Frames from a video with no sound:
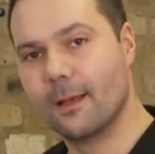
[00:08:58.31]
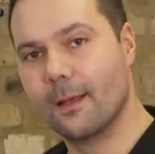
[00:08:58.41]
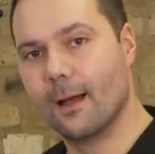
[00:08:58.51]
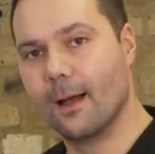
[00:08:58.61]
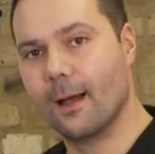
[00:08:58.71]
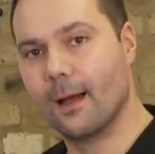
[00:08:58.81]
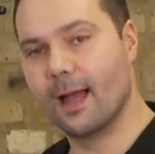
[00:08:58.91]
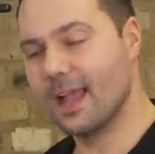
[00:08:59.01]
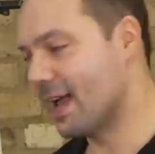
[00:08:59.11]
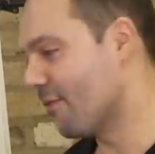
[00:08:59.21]
Uh,
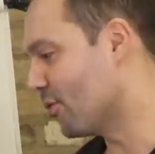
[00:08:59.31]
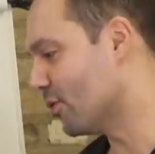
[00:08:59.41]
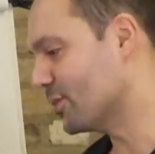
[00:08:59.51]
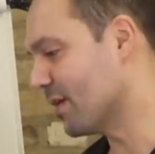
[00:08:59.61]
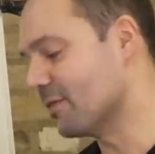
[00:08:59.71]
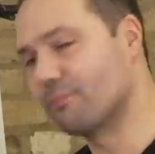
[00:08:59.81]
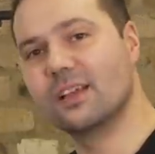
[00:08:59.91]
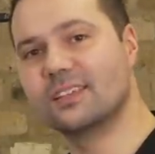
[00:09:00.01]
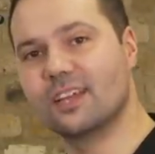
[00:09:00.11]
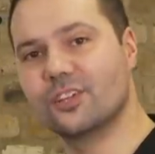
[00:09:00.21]
of course, we have the
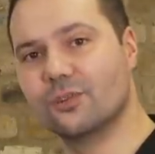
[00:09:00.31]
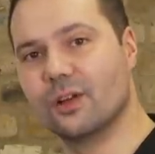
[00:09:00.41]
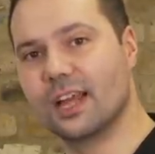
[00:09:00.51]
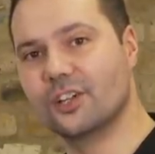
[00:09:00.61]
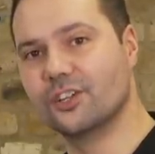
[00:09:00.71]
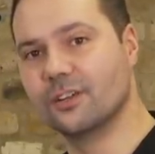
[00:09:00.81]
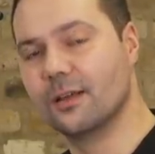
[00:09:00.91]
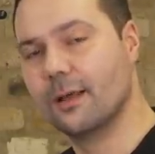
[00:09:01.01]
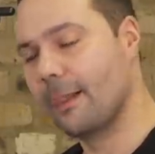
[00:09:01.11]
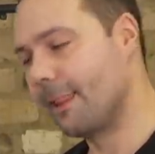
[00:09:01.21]
presidential election
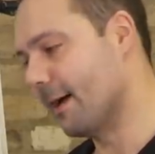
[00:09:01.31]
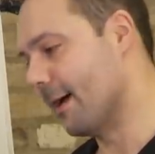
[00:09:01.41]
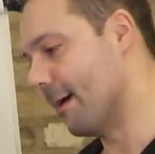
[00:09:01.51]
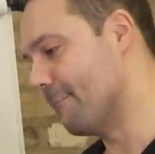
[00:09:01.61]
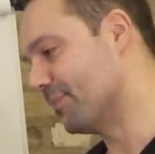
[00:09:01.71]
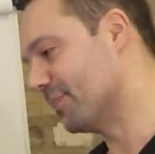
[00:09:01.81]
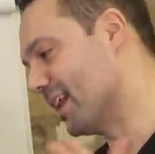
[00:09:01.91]
um,